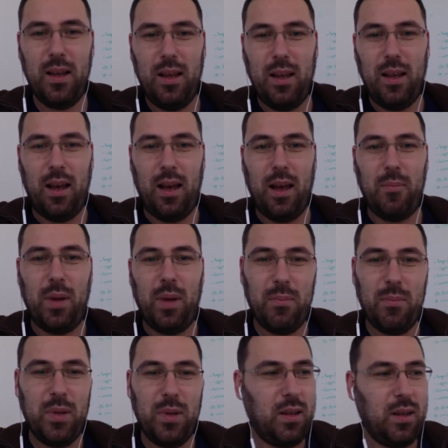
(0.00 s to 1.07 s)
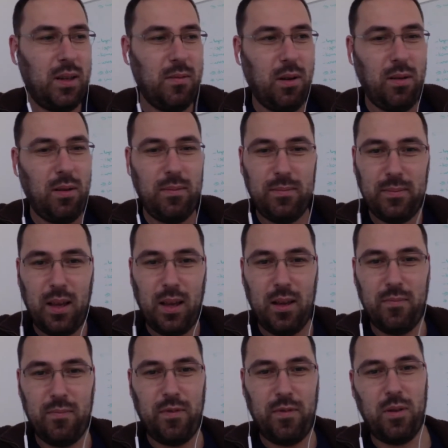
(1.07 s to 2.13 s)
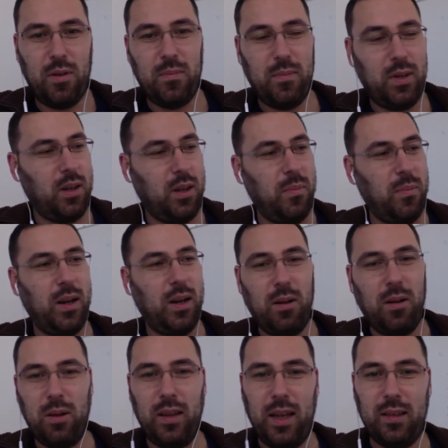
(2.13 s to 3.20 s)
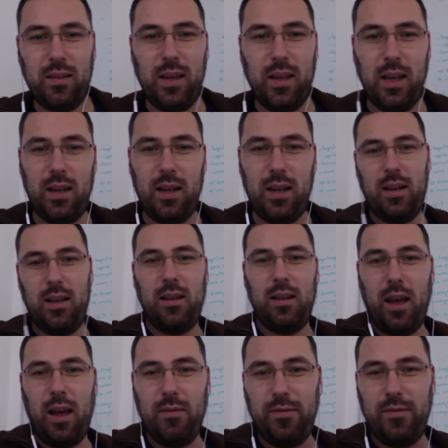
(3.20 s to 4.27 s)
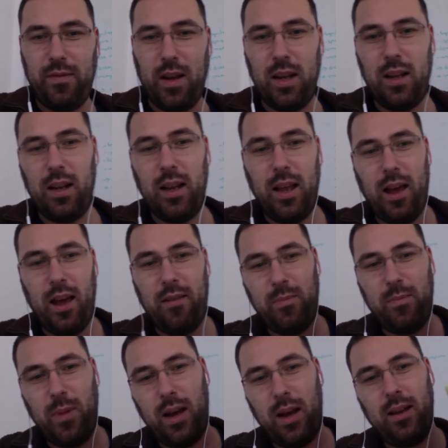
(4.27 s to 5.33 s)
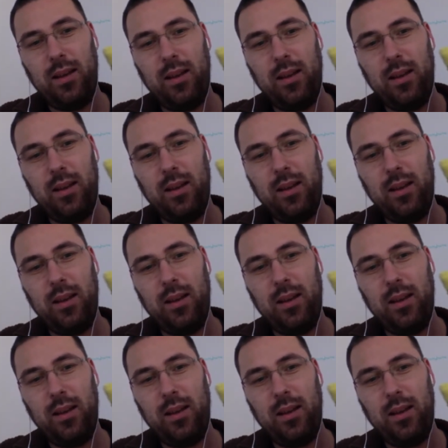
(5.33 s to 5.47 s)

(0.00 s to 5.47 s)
My name is Ivo. I'm from a company called Netgen, and I finally have my